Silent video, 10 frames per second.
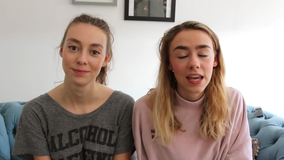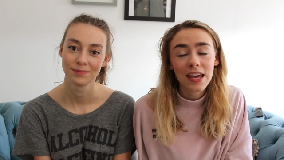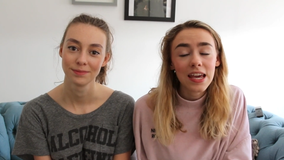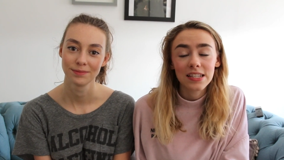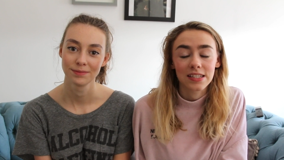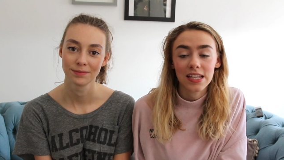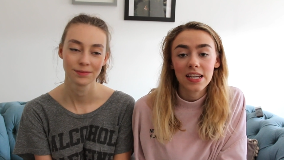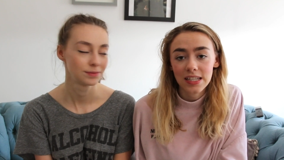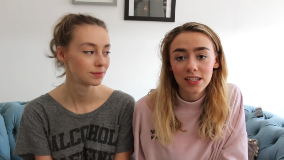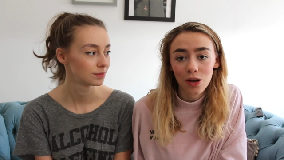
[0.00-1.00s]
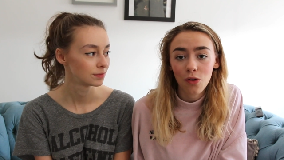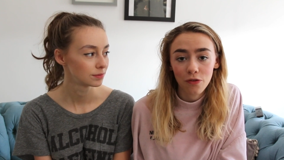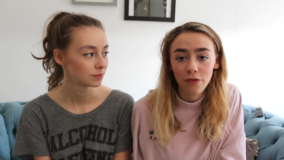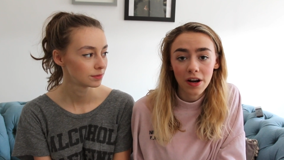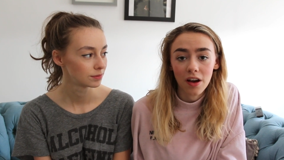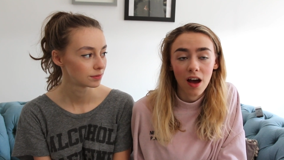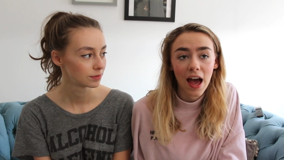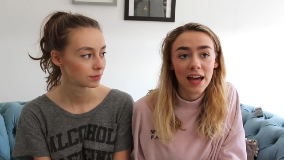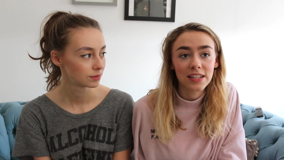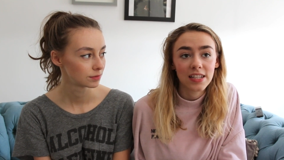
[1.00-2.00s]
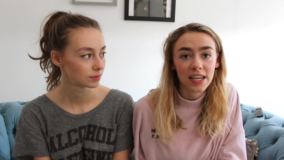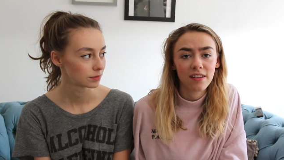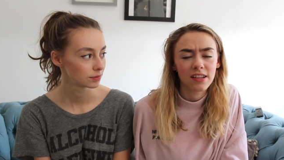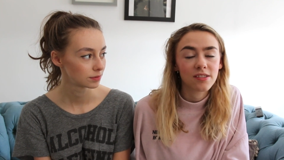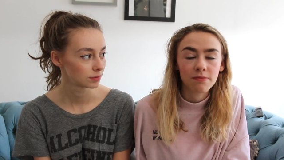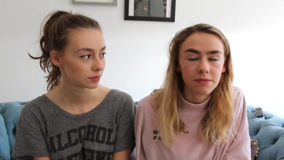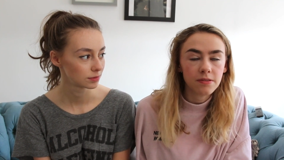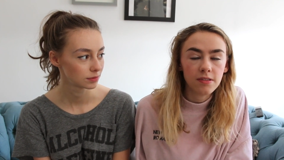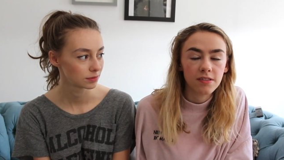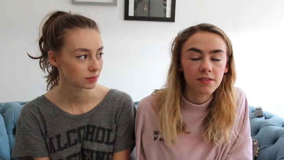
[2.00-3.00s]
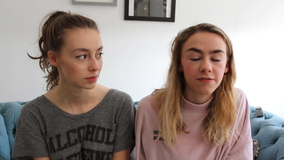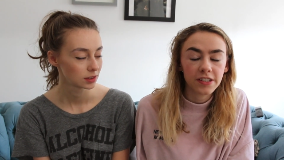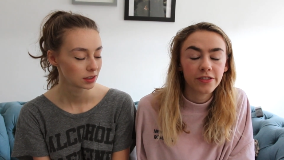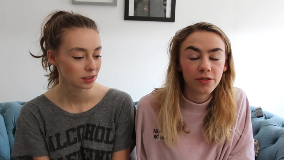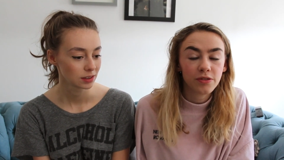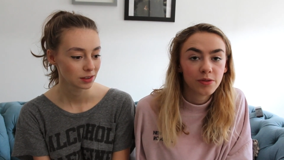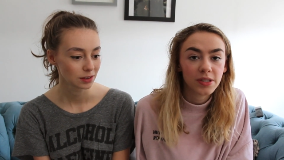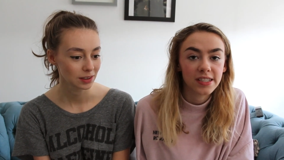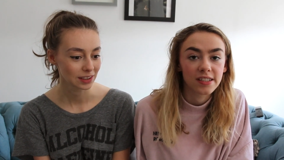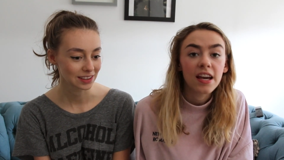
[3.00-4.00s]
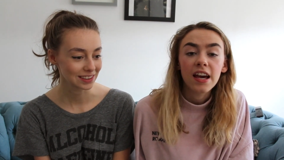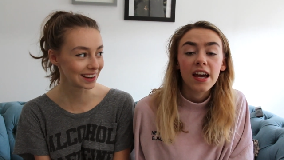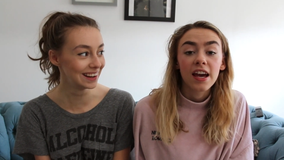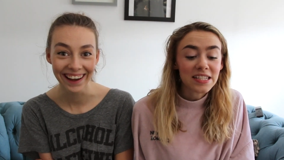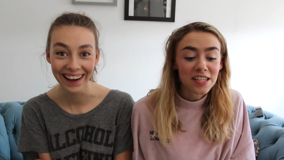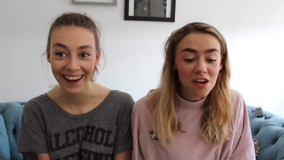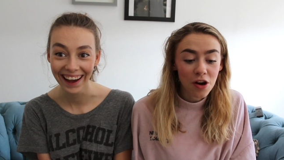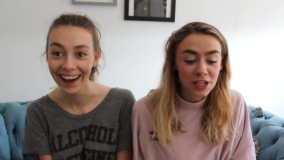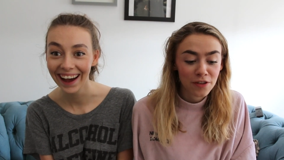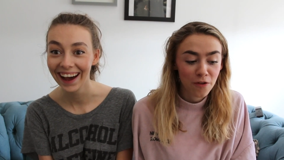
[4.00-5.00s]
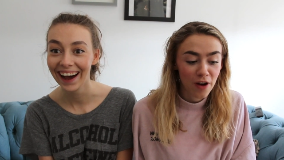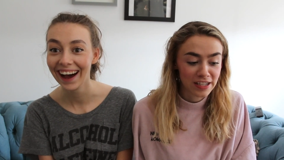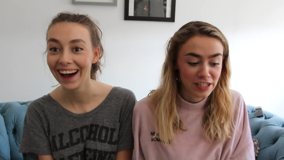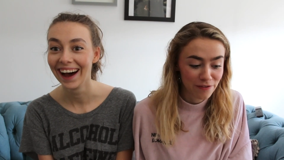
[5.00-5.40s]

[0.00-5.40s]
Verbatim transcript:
Speaker 1: It is, it is a lot funner, and it's, uh, fun is not a word. It's nice for us